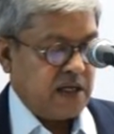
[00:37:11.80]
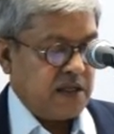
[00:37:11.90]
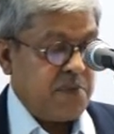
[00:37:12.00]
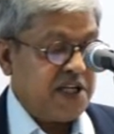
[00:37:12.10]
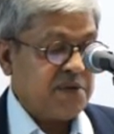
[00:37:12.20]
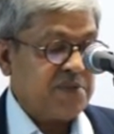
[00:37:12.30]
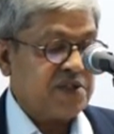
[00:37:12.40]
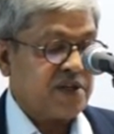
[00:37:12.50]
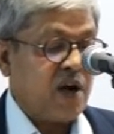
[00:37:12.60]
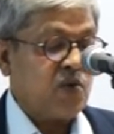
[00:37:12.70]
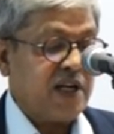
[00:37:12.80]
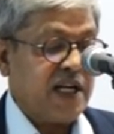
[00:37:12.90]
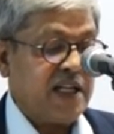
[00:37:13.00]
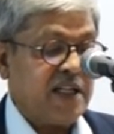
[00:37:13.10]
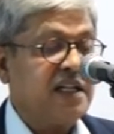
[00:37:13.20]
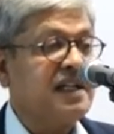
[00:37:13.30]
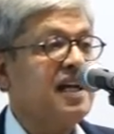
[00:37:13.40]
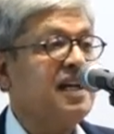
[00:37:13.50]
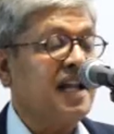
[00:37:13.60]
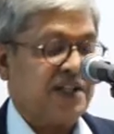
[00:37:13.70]
The BJP's rout in the
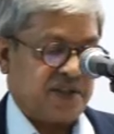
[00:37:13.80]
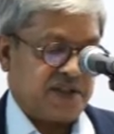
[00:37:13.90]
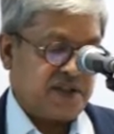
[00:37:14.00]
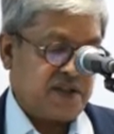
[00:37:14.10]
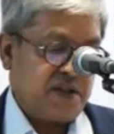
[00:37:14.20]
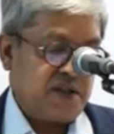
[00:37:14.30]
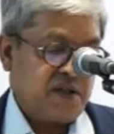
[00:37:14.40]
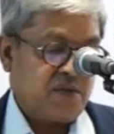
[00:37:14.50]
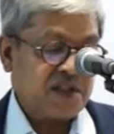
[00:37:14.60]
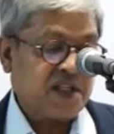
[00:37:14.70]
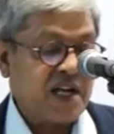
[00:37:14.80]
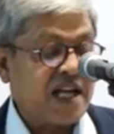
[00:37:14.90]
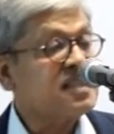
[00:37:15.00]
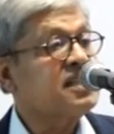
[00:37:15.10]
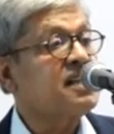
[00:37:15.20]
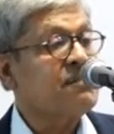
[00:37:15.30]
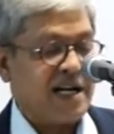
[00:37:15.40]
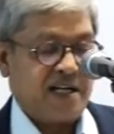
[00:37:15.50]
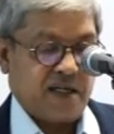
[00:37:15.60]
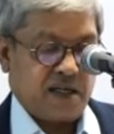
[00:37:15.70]
Delhi elections was a nasty
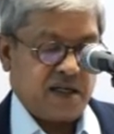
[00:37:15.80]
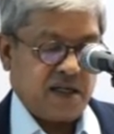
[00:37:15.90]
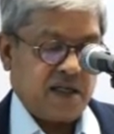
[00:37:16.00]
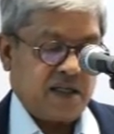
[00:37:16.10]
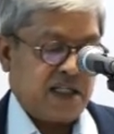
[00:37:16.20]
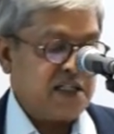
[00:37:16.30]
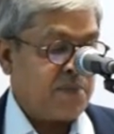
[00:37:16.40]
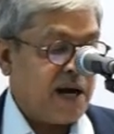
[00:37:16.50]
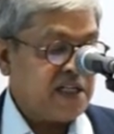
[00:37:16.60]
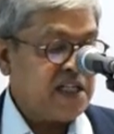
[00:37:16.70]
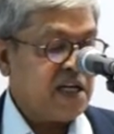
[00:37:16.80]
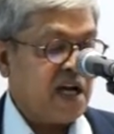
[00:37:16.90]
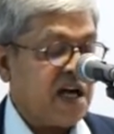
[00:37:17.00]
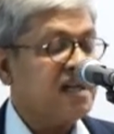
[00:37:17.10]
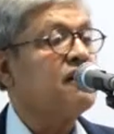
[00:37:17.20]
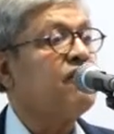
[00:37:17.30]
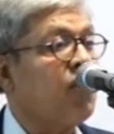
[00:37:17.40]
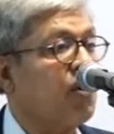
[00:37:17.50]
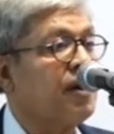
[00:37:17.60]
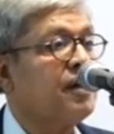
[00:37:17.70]
reminder that the party can't
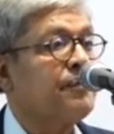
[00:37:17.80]
afford